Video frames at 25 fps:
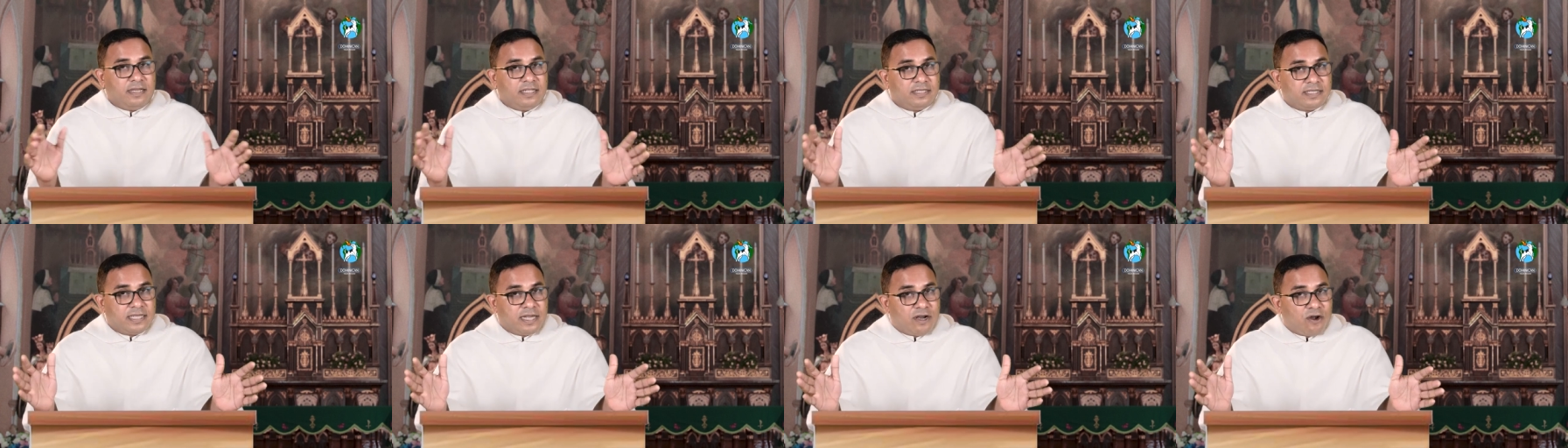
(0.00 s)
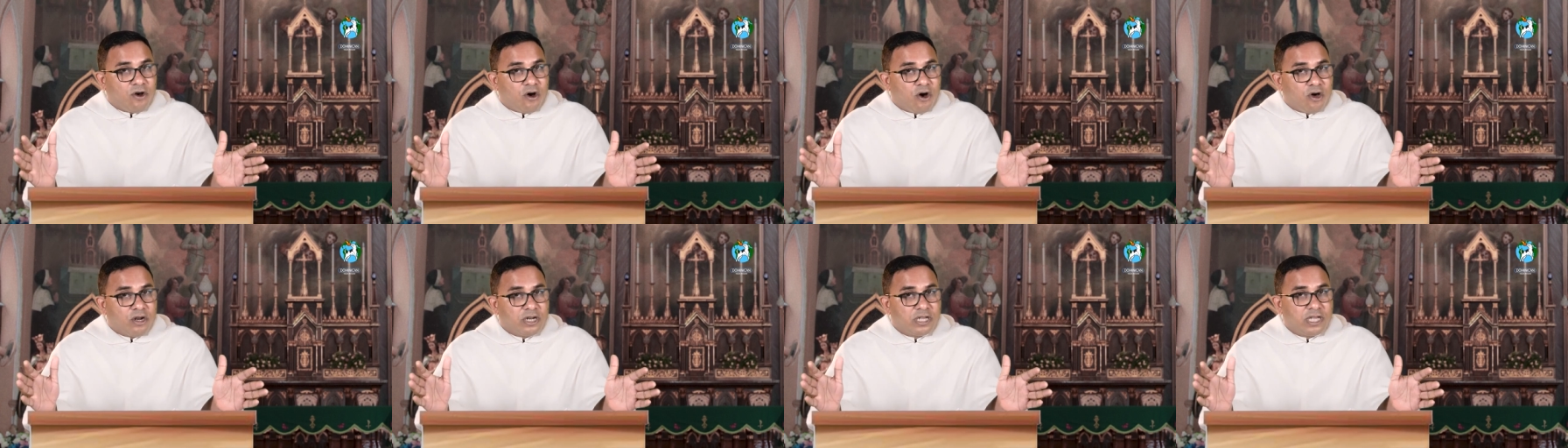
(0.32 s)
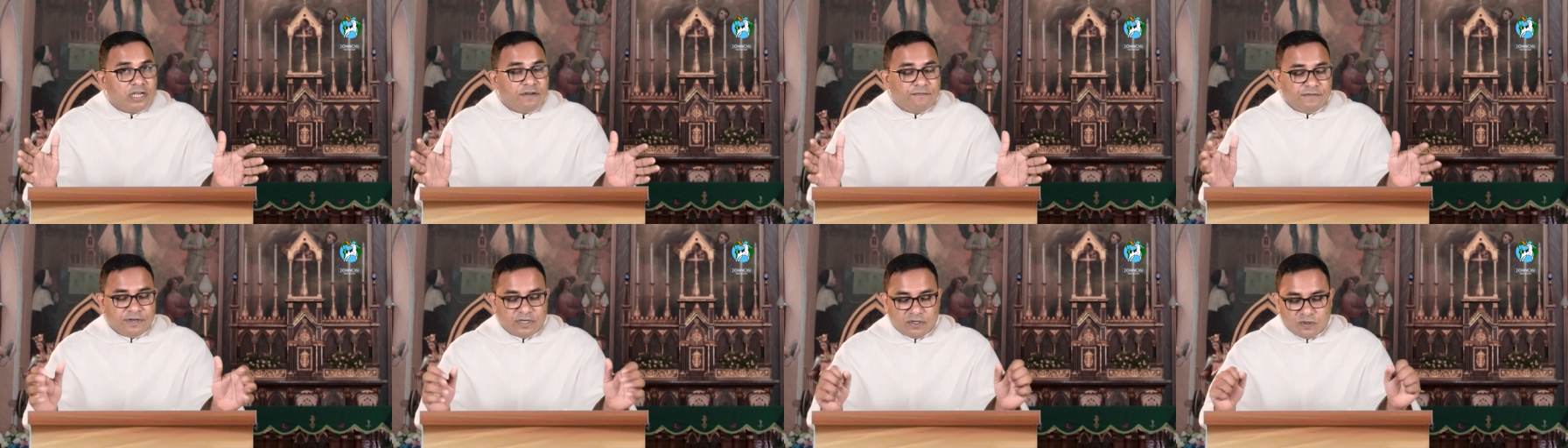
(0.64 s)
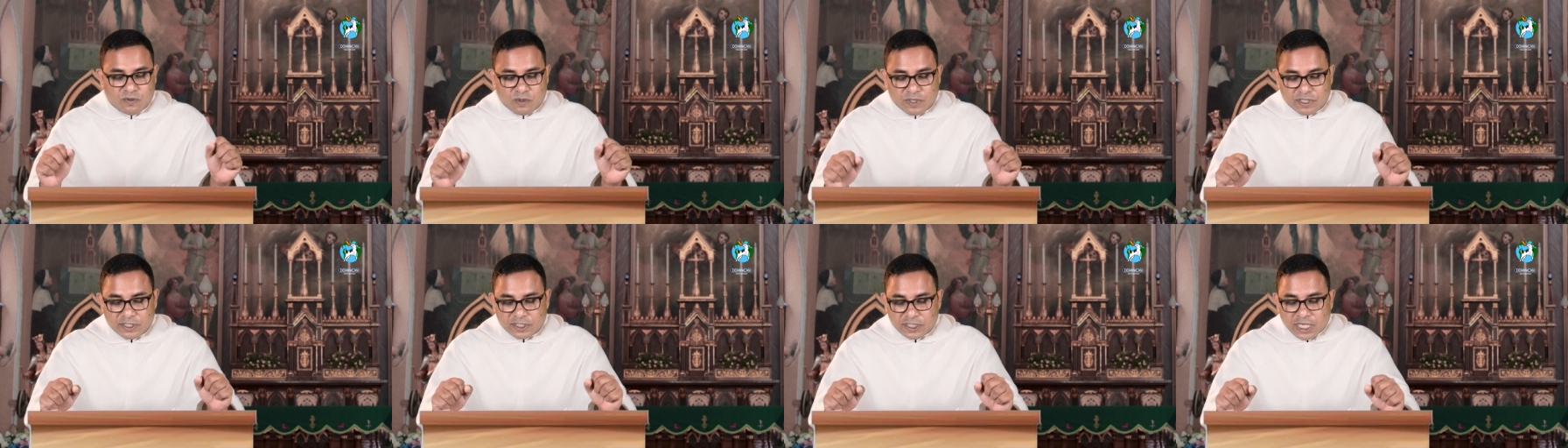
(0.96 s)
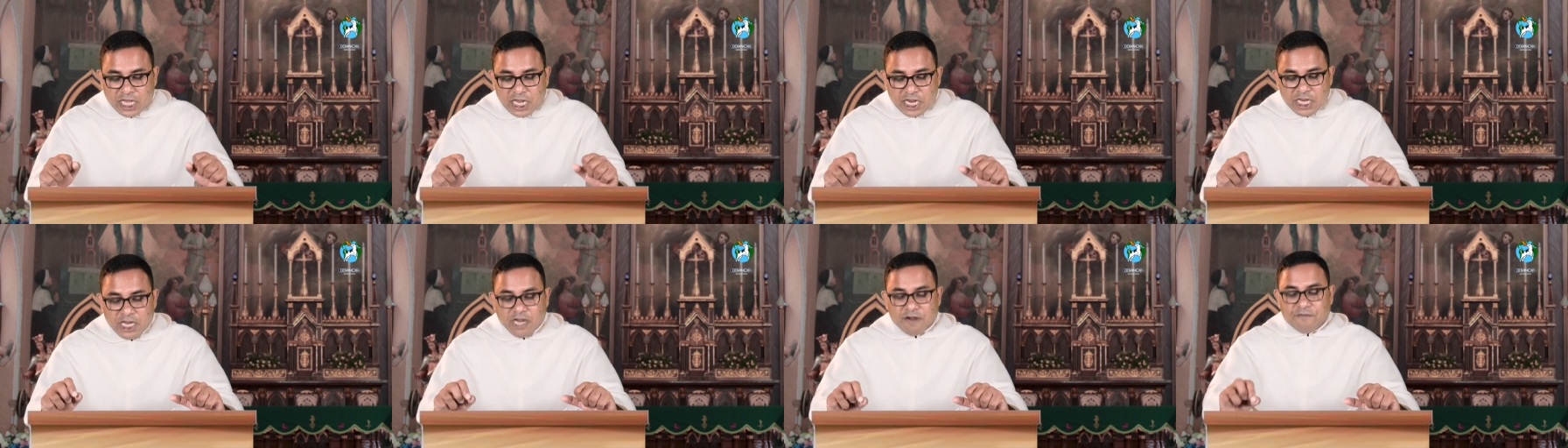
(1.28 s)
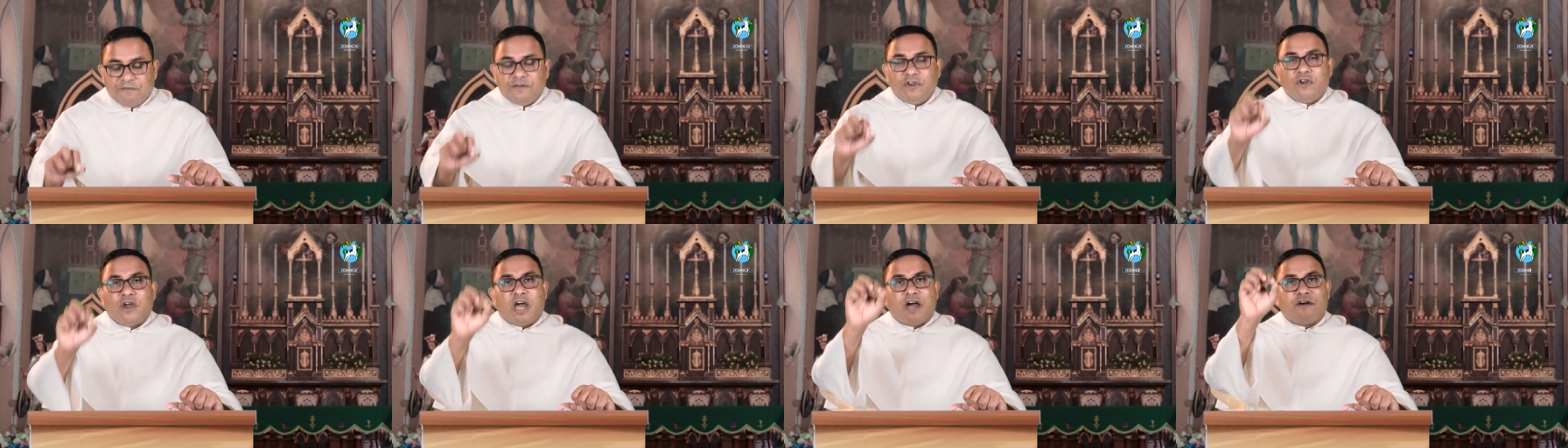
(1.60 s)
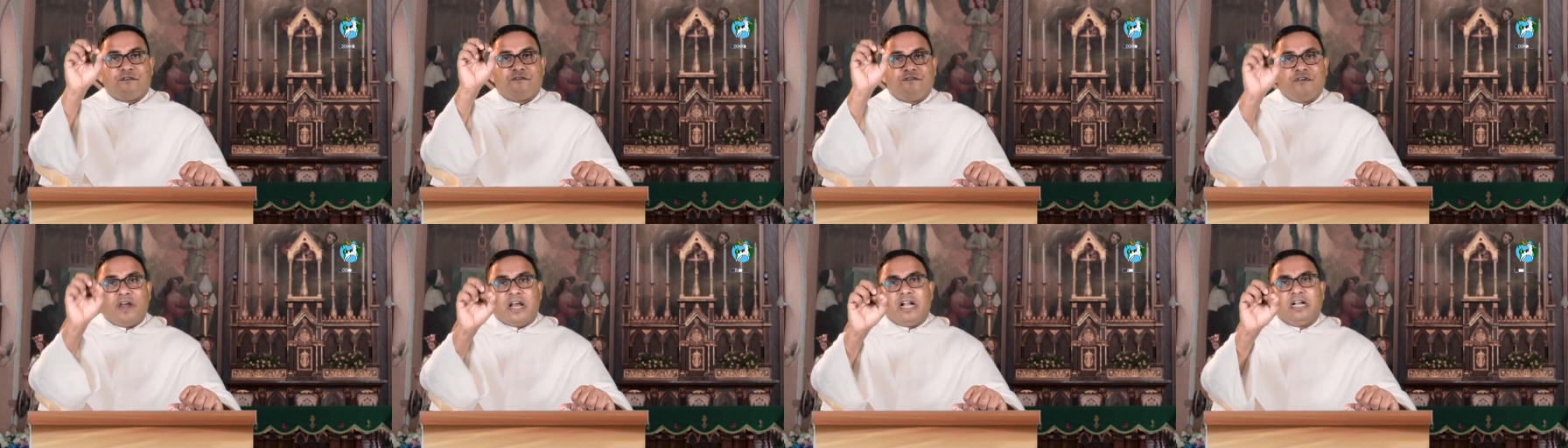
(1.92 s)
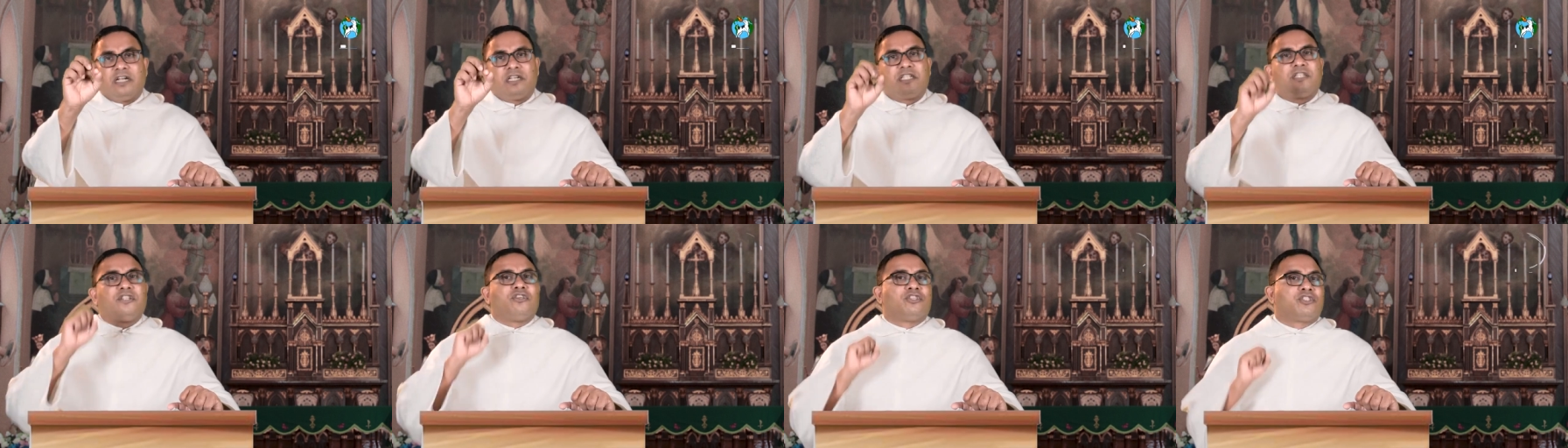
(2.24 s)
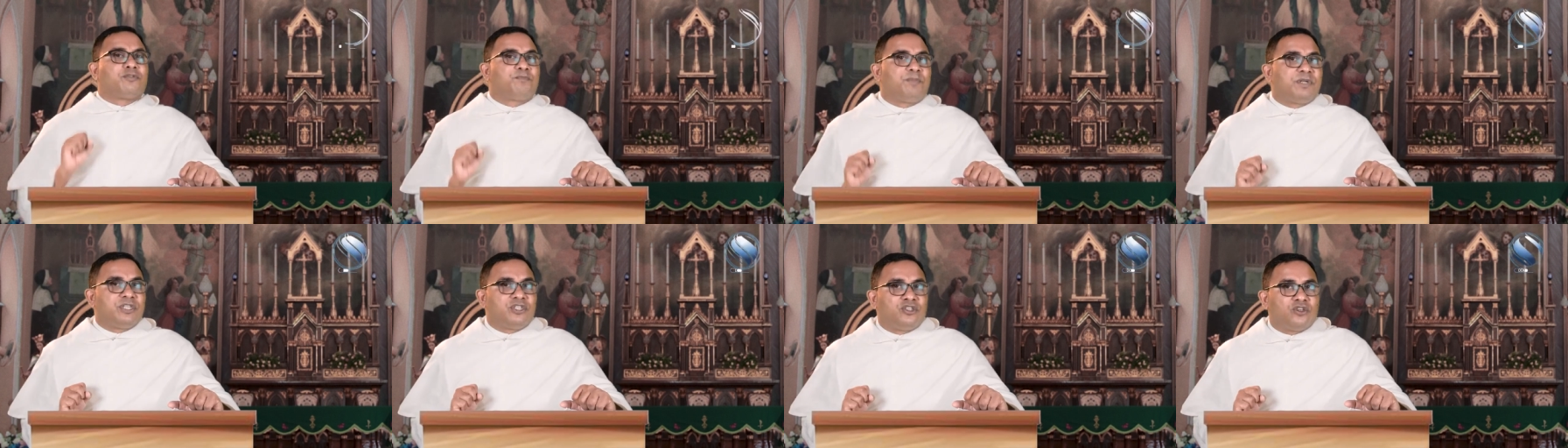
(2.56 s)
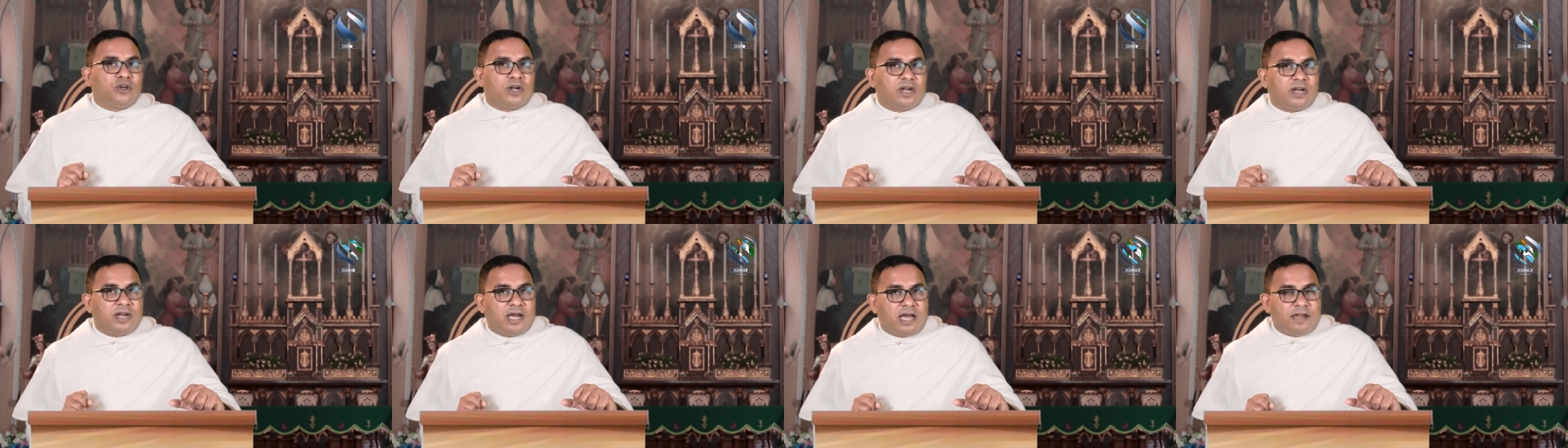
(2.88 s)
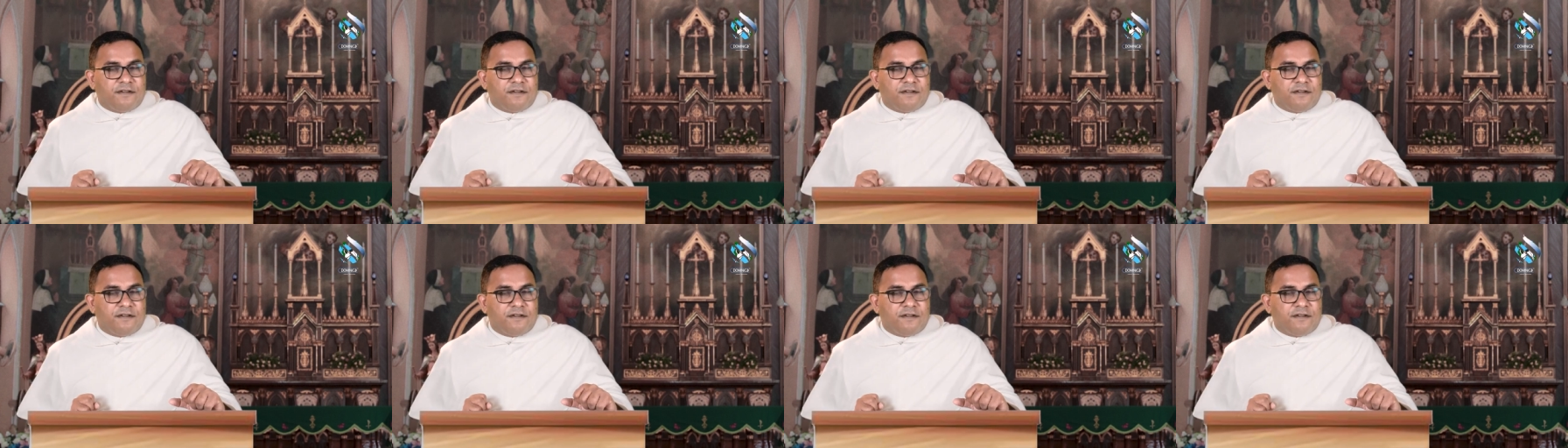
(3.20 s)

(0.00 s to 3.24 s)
These are all given to us. If you have failed in your spiritual